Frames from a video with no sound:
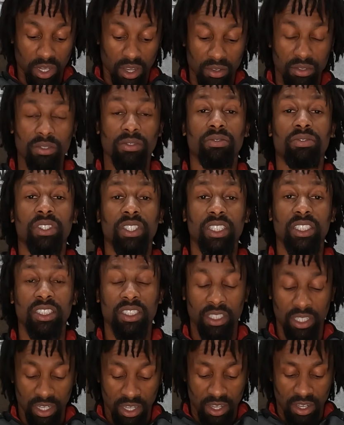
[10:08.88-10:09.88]
off some fish
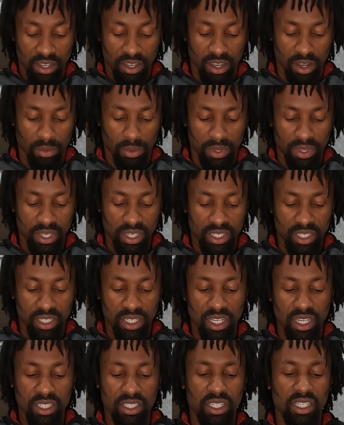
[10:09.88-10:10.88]
with this. It
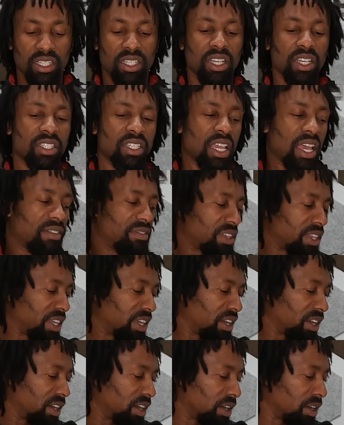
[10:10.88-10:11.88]
does have
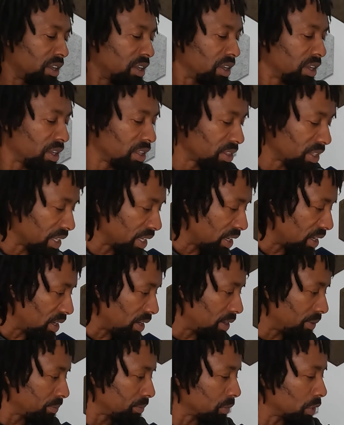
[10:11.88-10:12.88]
the
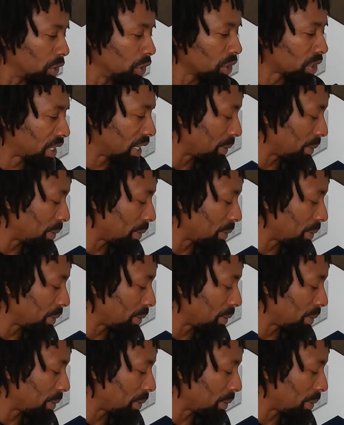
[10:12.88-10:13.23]
hook